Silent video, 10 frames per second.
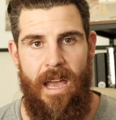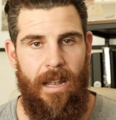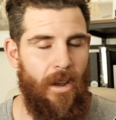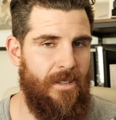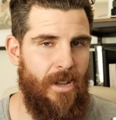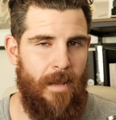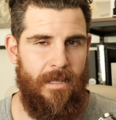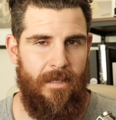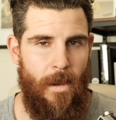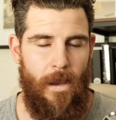a lot of the times
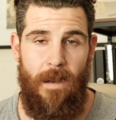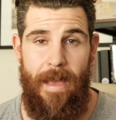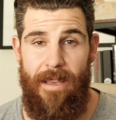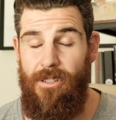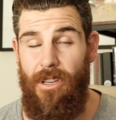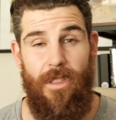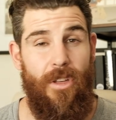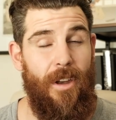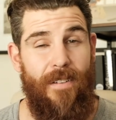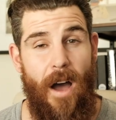I've spoken about using a
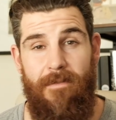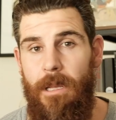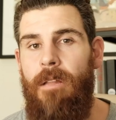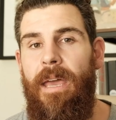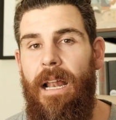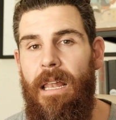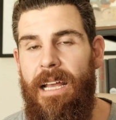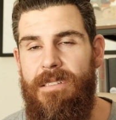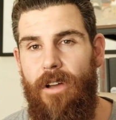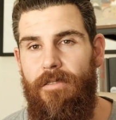35mm
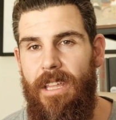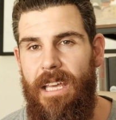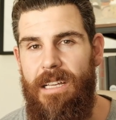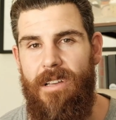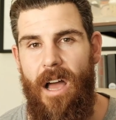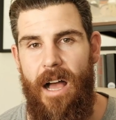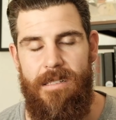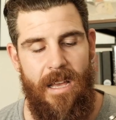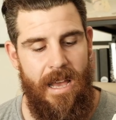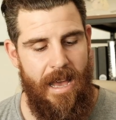lens over the years,
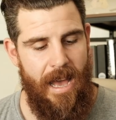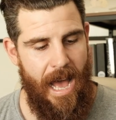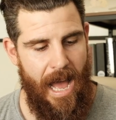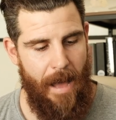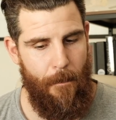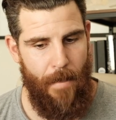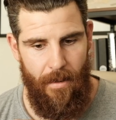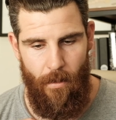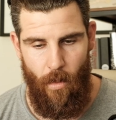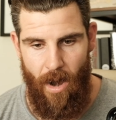guys.
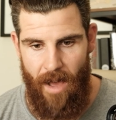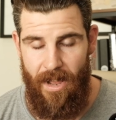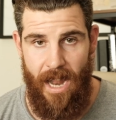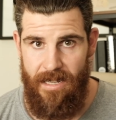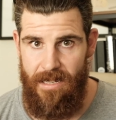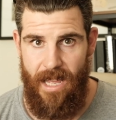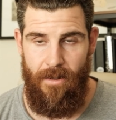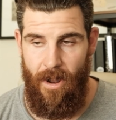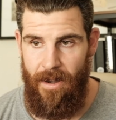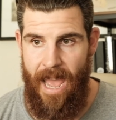But what I've kind of
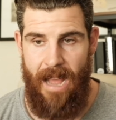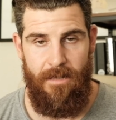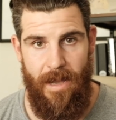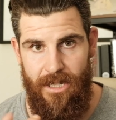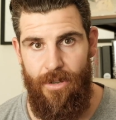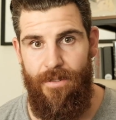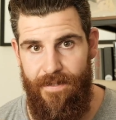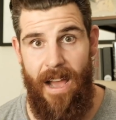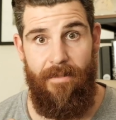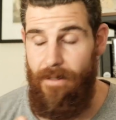settled on now is my two
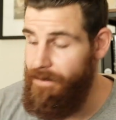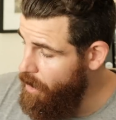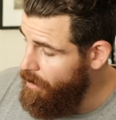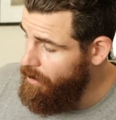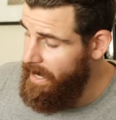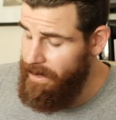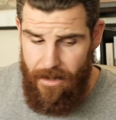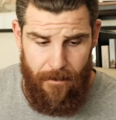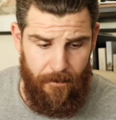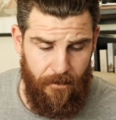favorite focal lengths.